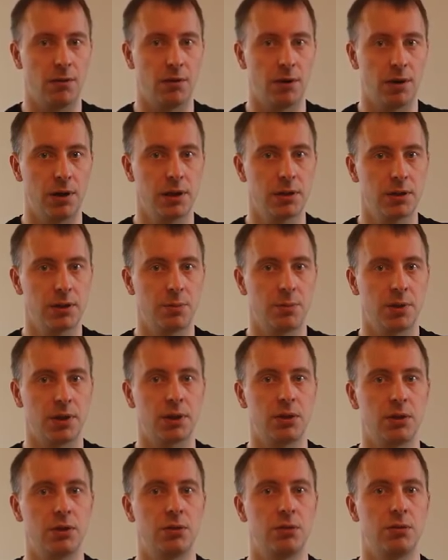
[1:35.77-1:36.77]
files
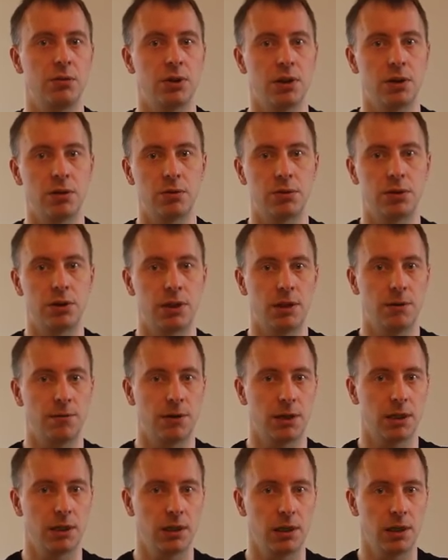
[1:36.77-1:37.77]
but do those
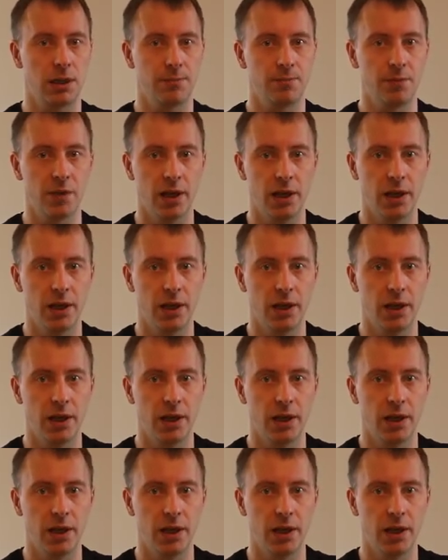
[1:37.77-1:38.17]
differently